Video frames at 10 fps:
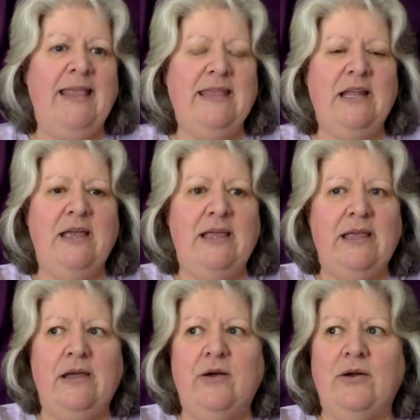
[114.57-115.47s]
And then
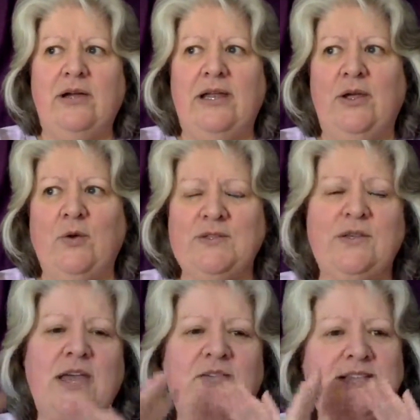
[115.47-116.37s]
I also
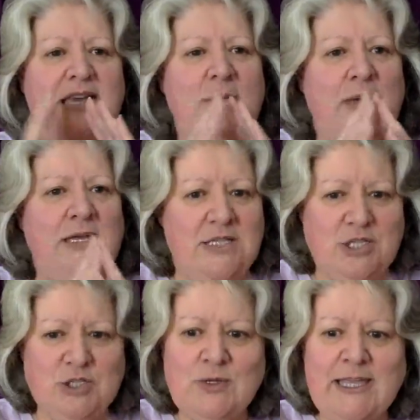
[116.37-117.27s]
have to keep a
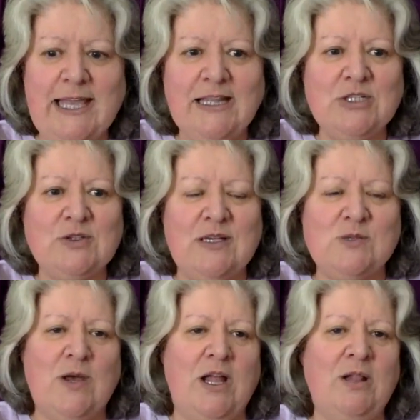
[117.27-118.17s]
digital calendar as
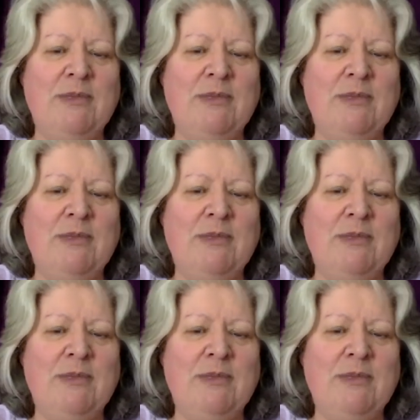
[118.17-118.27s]
well,